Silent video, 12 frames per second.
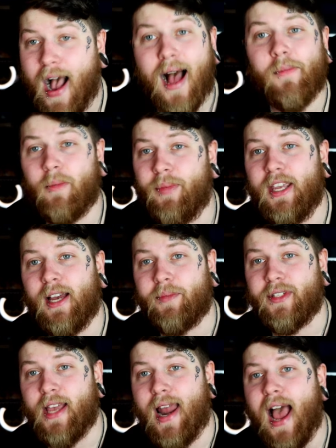I'm gonna be
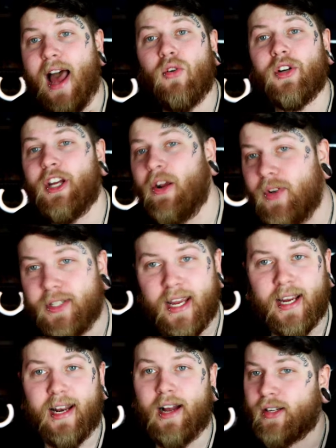upset. I don't care if you
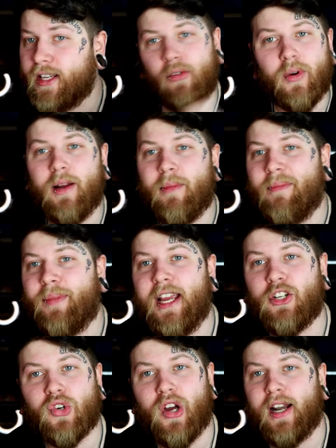take it out. Get rid of my
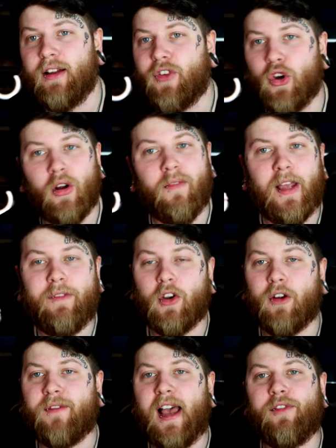Patreon. If
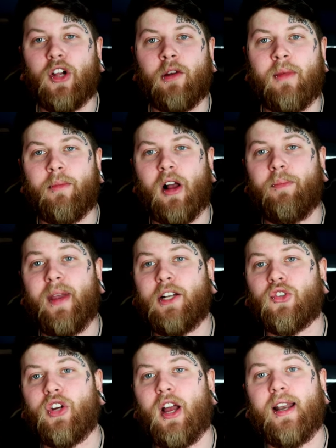you're a $5 member on
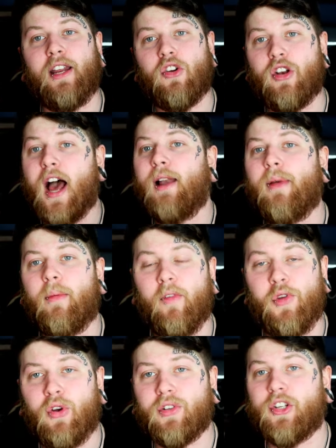Patreon and you're not a
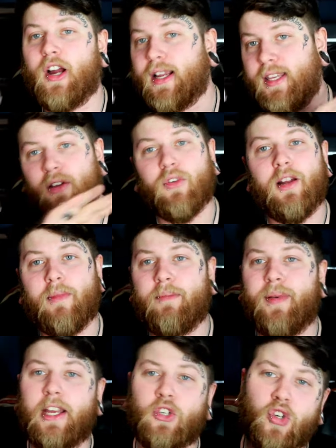member of US ARC, get rid of
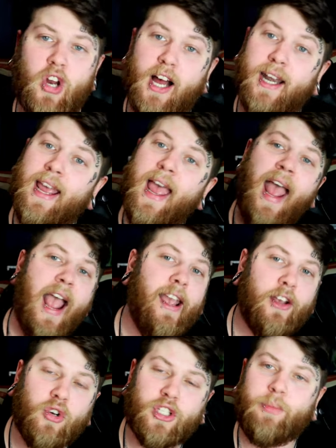my Patreon
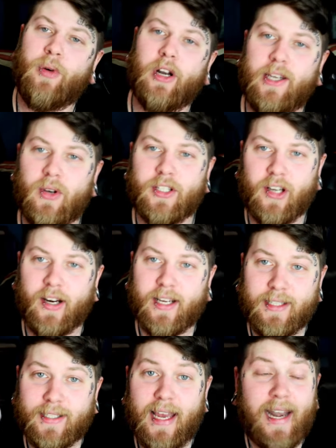and go support US
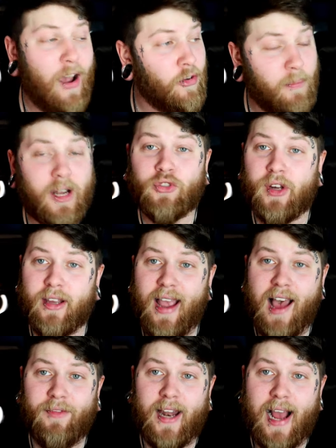ARC instead. I would much rather
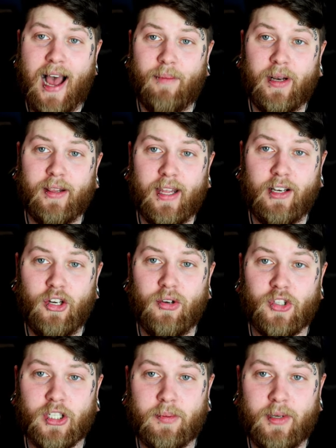have that happen than
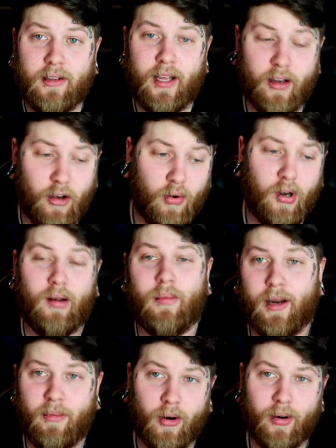you just being like, oh,
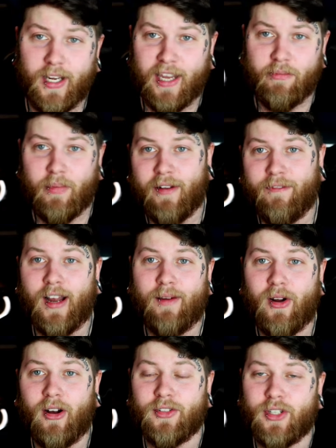well, I'm already giving my
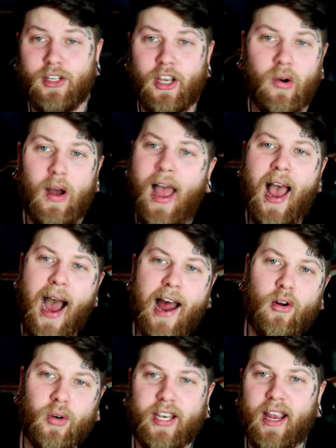$5 to you.
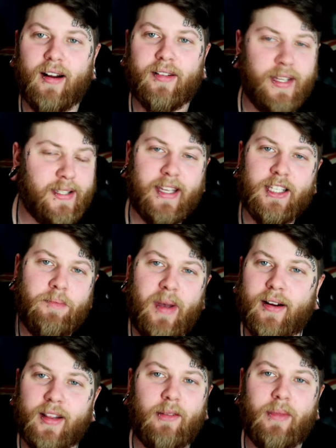I don't care. This thing's
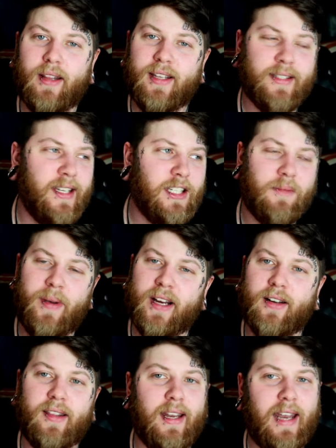bigger than me. This thing is
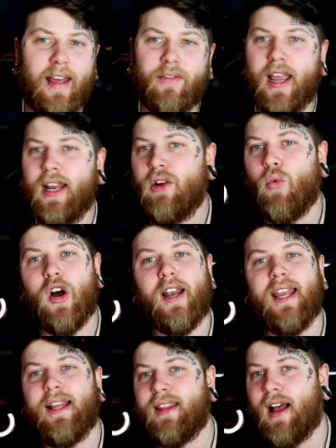bigger than
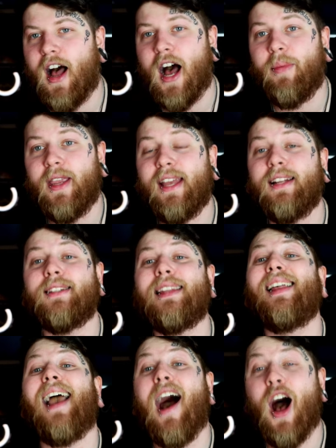anyone in the hobby. It is
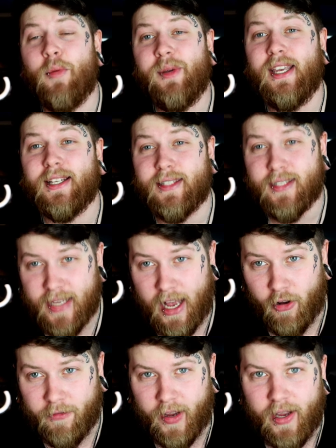the hobby
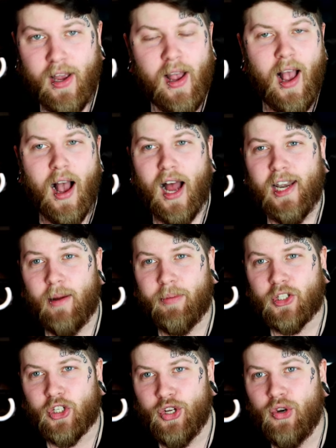itself.
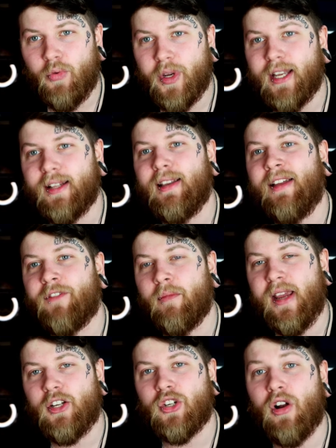Number 2, we get
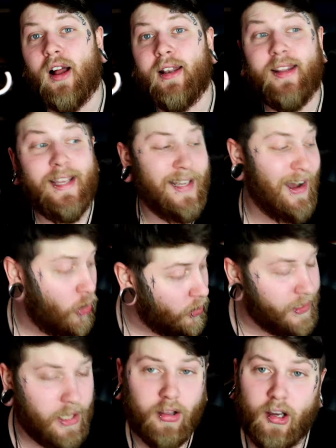information on
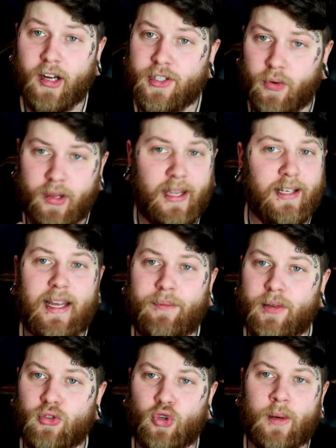all the alerts with
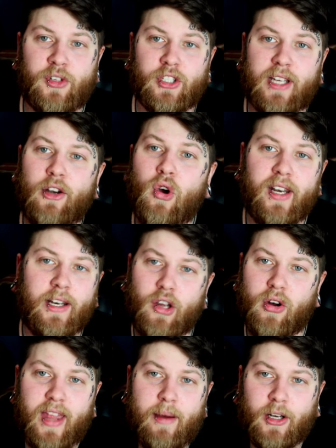in-depth descriptions. I know I didn't
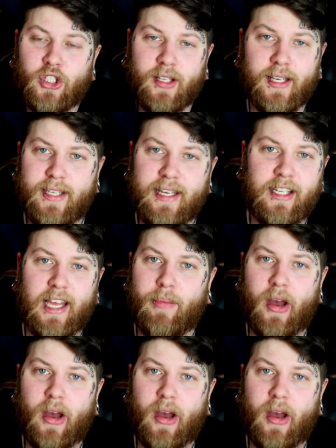go that much into detail